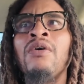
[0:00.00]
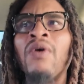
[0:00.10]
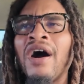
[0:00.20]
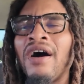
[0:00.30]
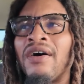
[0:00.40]

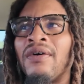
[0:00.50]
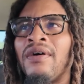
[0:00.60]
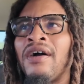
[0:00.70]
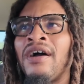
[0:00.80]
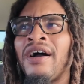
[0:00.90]
wow,
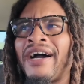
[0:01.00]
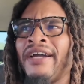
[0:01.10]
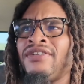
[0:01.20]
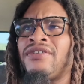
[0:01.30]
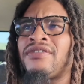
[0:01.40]

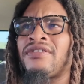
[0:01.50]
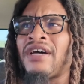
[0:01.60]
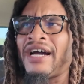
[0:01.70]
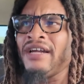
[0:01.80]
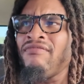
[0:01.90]

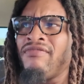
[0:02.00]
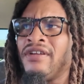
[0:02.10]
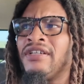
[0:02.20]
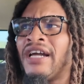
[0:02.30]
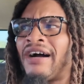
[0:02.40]
I
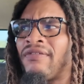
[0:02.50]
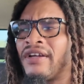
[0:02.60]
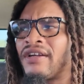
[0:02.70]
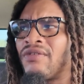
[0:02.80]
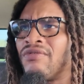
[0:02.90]
really have
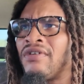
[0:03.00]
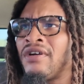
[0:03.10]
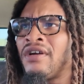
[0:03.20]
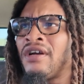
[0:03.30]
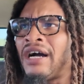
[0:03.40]

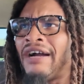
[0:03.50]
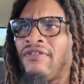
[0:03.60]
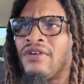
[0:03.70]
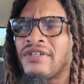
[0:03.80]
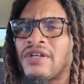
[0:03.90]
I've
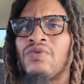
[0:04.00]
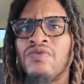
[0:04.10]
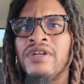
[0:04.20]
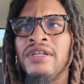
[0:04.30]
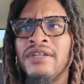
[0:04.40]
learned a
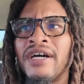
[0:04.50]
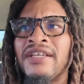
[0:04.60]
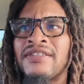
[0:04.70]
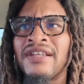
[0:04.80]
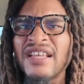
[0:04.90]
really
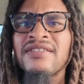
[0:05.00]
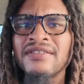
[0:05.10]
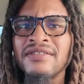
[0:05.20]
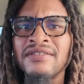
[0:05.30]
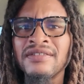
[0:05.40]
nice
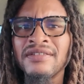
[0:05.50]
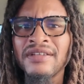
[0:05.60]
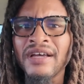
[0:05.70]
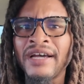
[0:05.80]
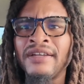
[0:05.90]
lesson,
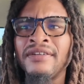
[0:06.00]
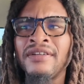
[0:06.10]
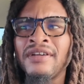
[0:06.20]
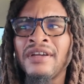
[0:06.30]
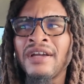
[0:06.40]
and
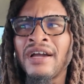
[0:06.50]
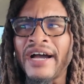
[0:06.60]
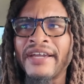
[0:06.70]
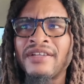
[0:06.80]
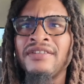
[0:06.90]

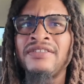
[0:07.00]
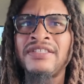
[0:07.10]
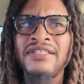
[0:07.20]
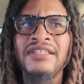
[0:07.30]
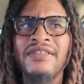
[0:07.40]
I can
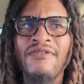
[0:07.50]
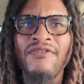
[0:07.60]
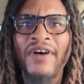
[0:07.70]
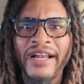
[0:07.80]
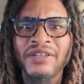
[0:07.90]
see the
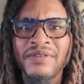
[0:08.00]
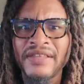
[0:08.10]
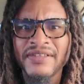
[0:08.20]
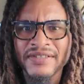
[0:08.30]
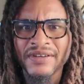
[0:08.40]
value
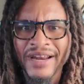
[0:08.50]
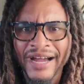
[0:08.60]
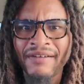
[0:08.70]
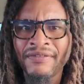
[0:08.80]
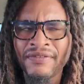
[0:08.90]
that this is going to
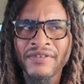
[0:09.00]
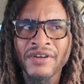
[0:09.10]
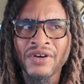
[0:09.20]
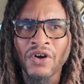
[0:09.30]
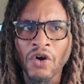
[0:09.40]
have
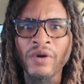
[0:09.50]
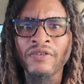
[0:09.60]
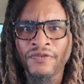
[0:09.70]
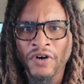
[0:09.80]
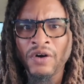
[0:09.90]

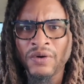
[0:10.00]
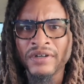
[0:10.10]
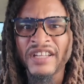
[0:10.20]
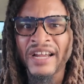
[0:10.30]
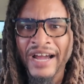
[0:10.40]
going
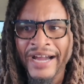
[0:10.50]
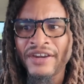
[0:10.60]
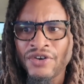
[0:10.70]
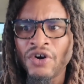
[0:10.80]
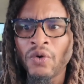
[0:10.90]
forward, that I
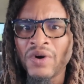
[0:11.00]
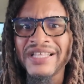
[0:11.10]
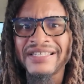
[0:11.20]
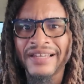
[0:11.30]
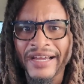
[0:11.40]
know what
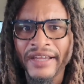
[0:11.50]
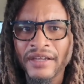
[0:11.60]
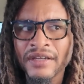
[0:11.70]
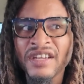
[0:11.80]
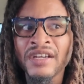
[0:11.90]
it's
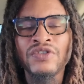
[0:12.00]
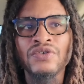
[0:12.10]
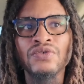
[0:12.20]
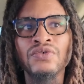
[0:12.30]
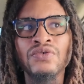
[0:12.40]
like
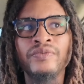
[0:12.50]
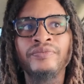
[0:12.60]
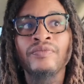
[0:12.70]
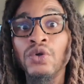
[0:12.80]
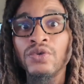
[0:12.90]
to
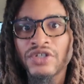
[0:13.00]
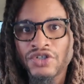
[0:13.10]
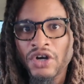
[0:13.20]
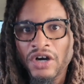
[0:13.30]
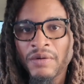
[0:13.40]
lose a
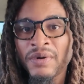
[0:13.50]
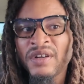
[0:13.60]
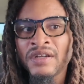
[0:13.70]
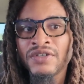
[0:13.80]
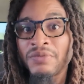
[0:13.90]
job,
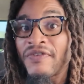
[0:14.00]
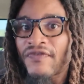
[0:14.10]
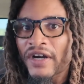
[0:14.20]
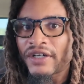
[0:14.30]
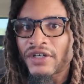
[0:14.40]
to be
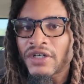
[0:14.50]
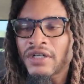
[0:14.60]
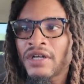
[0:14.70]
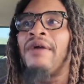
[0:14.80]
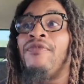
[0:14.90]
fired.
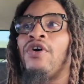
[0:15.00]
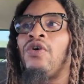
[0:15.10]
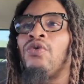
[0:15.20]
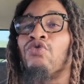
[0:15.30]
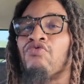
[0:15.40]
I'm
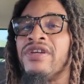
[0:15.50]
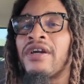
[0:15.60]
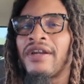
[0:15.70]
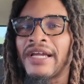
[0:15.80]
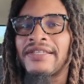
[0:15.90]
now
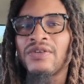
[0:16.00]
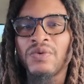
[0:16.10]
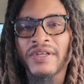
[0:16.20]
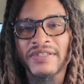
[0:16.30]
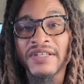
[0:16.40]
reconnected
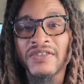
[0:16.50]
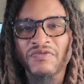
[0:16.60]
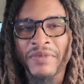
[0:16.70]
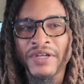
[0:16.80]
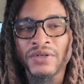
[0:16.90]
with a sense of
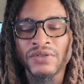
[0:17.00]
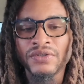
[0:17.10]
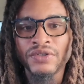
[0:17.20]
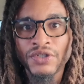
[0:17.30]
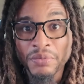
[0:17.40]
my
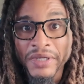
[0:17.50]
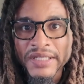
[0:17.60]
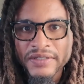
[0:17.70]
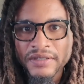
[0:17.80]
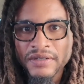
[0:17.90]
own
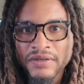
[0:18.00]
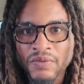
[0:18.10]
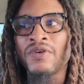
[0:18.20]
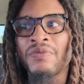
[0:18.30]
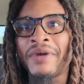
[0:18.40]
humility,
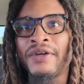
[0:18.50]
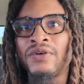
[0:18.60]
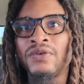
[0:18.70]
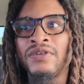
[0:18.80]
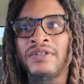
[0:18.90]
with my
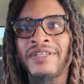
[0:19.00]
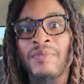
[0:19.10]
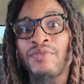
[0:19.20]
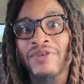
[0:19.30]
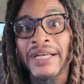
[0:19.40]
own
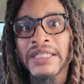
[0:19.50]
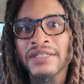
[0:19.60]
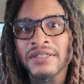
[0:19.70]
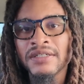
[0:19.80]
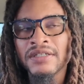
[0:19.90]

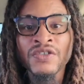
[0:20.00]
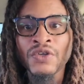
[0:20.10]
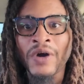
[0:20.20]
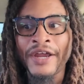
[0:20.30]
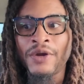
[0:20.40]
temporality,
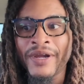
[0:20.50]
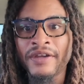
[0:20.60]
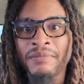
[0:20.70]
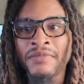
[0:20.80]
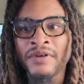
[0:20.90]
so I know I
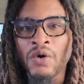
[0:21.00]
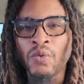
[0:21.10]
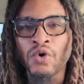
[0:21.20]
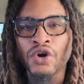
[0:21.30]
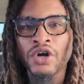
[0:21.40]
can
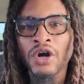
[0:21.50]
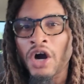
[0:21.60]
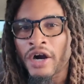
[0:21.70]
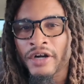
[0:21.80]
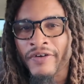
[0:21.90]
work
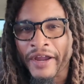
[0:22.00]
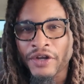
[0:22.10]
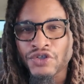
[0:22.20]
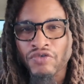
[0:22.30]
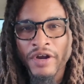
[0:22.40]
harder, I
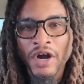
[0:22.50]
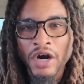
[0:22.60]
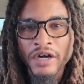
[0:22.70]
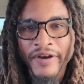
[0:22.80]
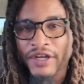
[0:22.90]
can try
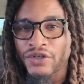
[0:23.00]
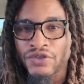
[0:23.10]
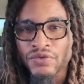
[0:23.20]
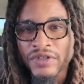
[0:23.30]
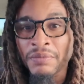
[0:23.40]
harder, I can
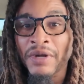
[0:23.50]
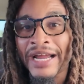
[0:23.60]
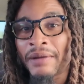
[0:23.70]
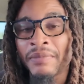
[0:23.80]
do things, but